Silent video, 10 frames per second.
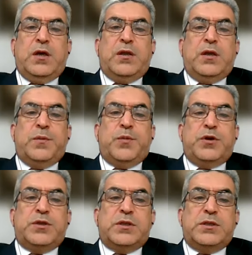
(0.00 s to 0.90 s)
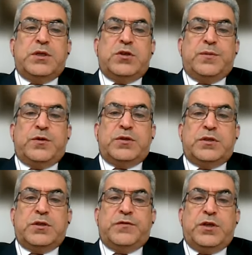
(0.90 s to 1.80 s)
The natural
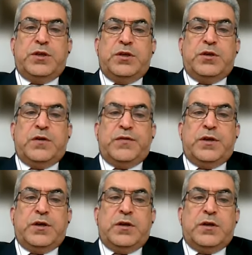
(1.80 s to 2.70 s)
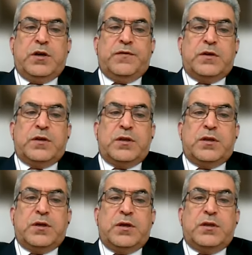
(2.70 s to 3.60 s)
process of shedding of the hair after
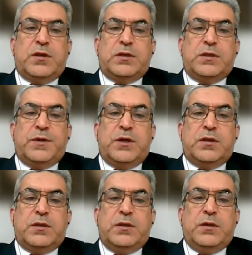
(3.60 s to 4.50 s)
the hair transplant